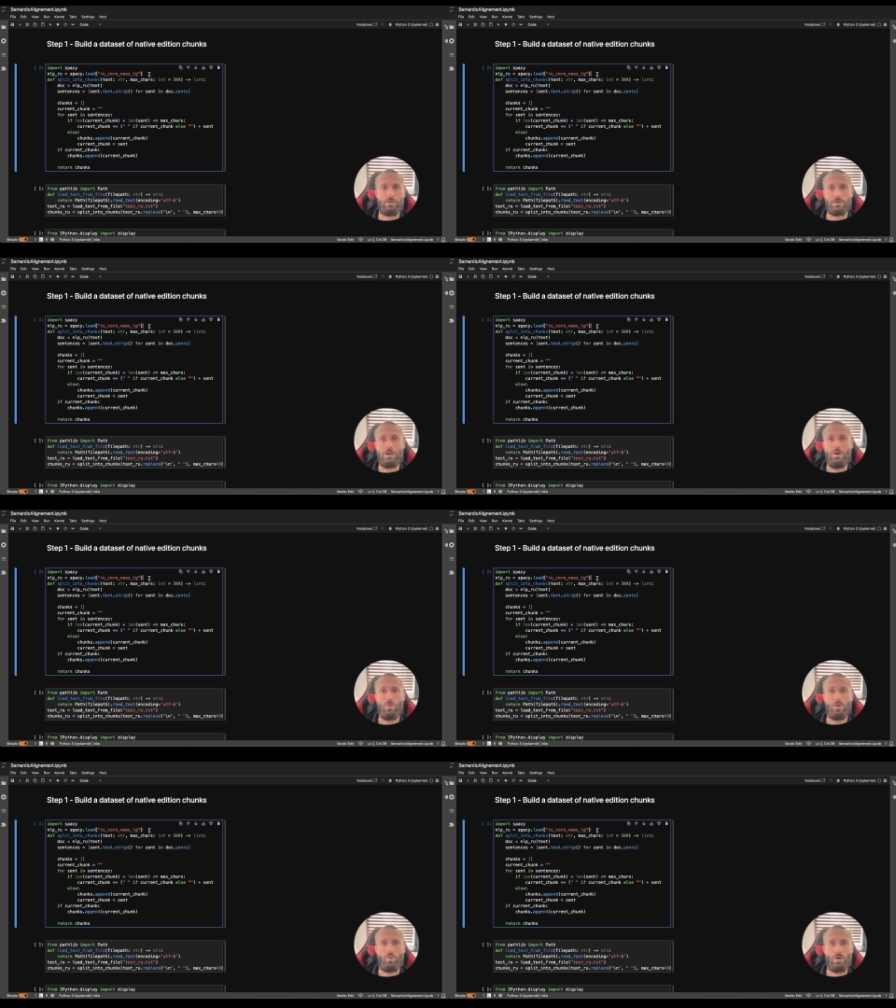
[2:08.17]
because
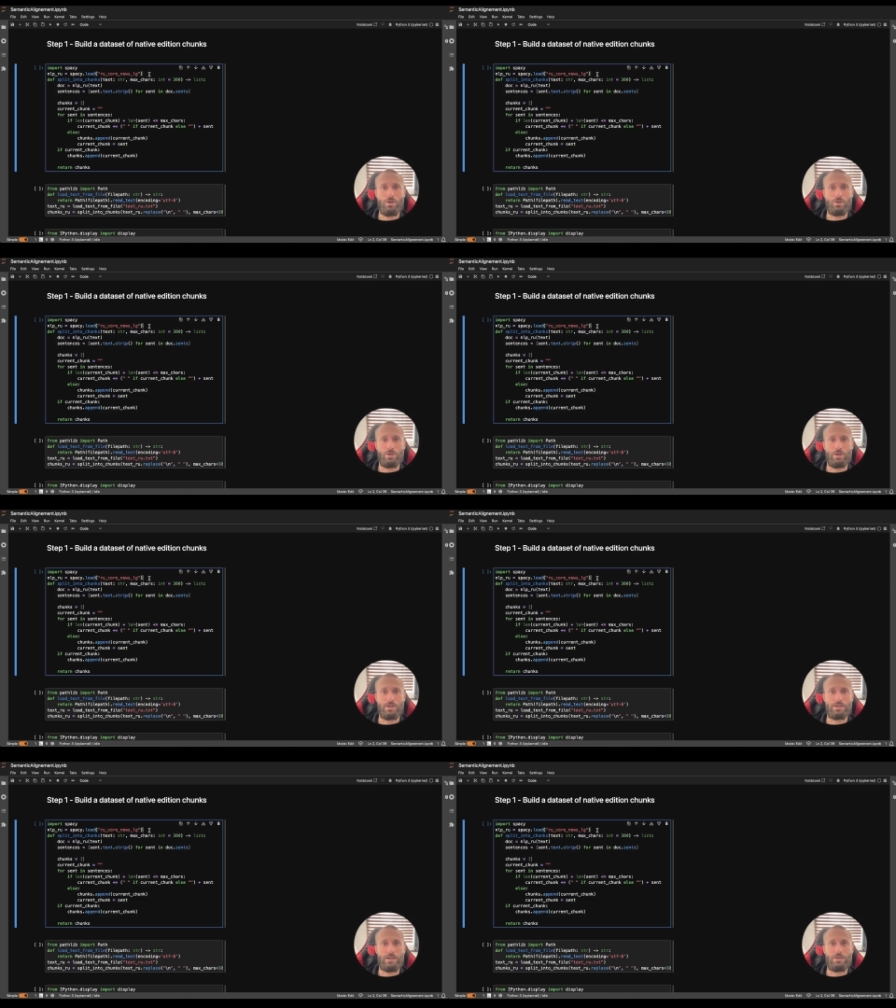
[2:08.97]
we don't want
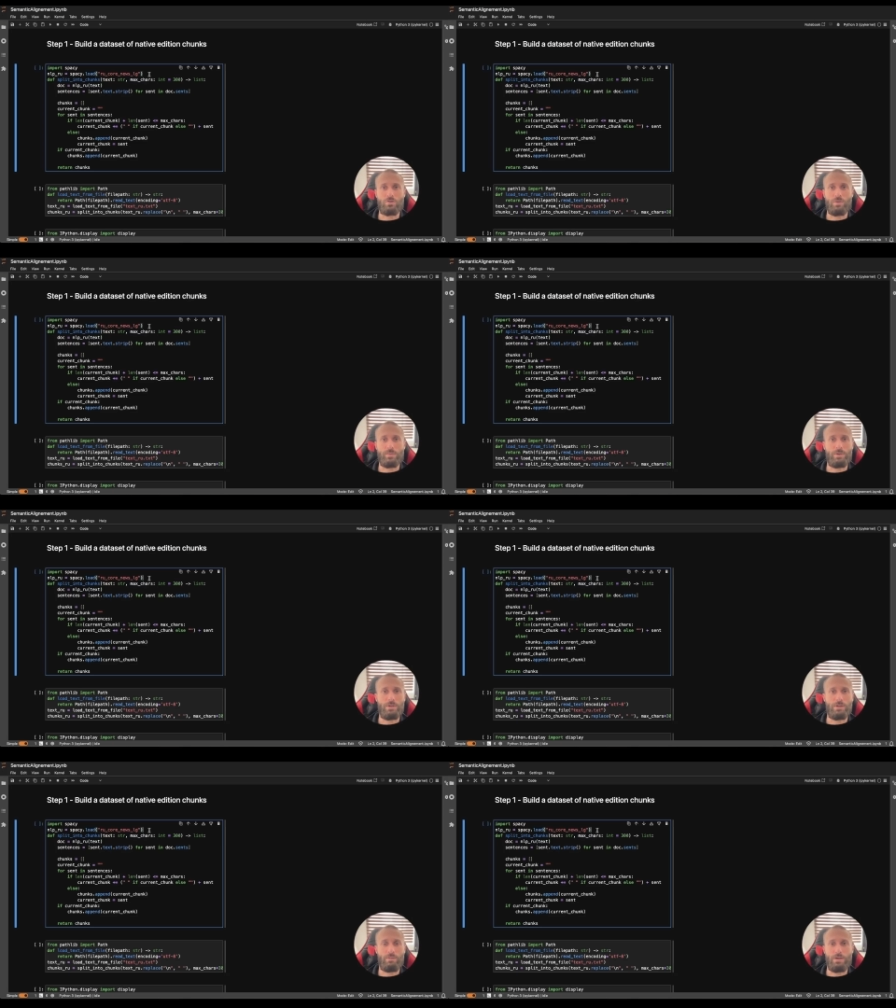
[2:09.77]
the sentence to be
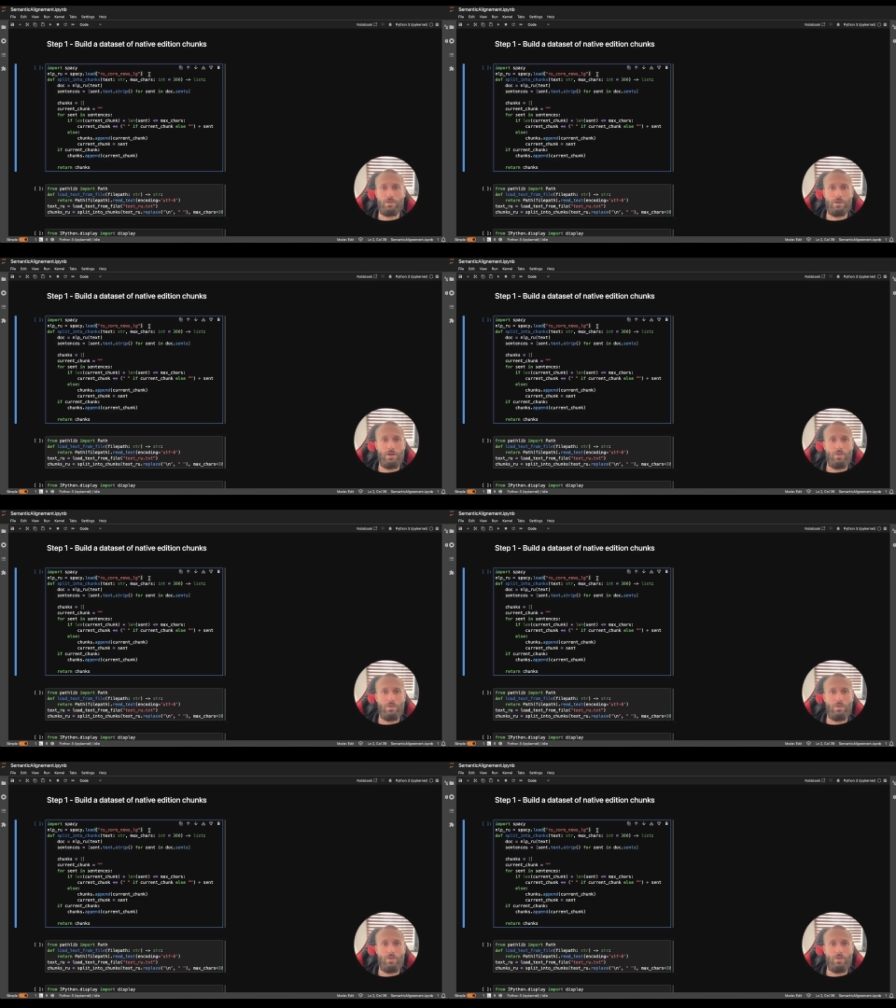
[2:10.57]
split in the middle.